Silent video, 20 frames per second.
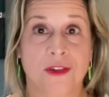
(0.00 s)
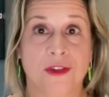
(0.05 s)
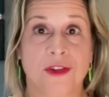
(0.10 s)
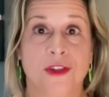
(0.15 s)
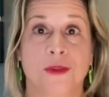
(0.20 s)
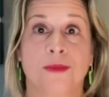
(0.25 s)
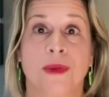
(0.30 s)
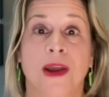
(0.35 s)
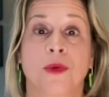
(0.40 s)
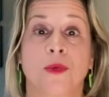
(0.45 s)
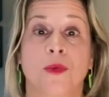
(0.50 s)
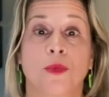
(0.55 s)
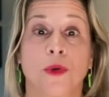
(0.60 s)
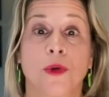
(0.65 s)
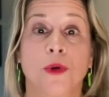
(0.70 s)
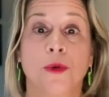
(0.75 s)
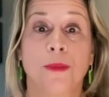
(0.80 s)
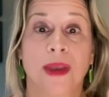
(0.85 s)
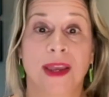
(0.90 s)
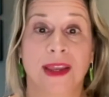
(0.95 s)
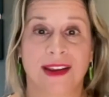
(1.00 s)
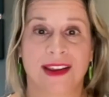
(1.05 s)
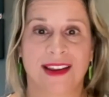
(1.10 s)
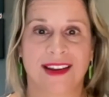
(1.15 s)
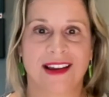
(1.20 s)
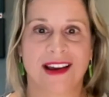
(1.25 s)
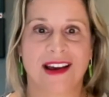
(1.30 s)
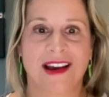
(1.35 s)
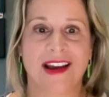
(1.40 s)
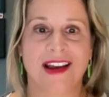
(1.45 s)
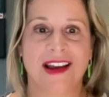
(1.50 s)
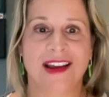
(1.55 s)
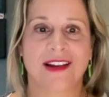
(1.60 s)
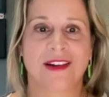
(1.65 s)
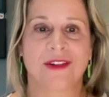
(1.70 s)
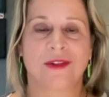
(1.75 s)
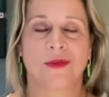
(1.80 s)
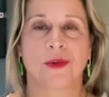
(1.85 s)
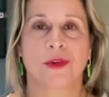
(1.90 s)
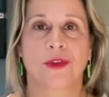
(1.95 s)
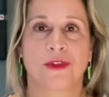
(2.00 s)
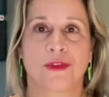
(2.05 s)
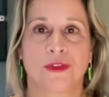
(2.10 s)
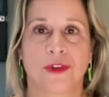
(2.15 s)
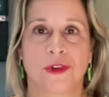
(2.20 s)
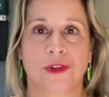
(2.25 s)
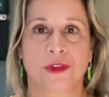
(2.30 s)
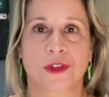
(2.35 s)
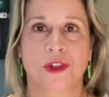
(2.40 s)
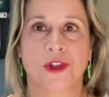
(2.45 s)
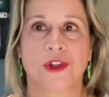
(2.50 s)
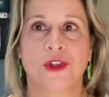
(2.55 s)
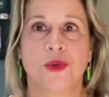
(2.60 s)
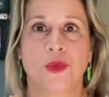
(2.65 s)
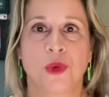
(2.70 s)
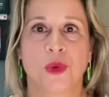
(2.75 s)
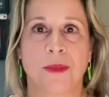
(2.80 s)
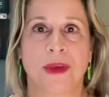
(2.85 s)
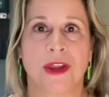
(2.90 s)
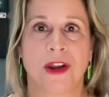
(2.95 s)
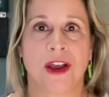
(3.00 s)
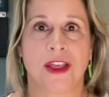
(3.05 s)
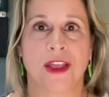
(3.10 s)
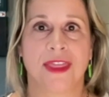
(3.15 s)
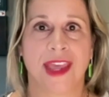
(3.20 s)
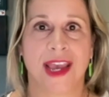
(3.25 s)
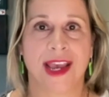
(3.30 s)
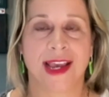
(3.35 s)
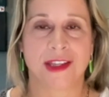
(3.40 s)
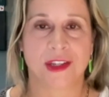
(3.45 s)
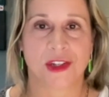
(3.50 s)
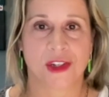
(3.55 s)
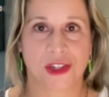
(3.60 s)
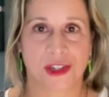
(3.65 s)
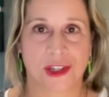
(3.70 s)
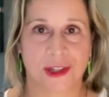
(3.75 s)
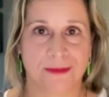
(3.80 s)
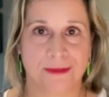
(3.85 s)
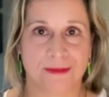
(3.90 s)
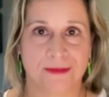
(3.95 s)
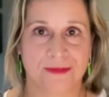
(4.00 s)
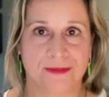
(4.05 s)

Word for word: So my roommate and I were the first two women on that ship.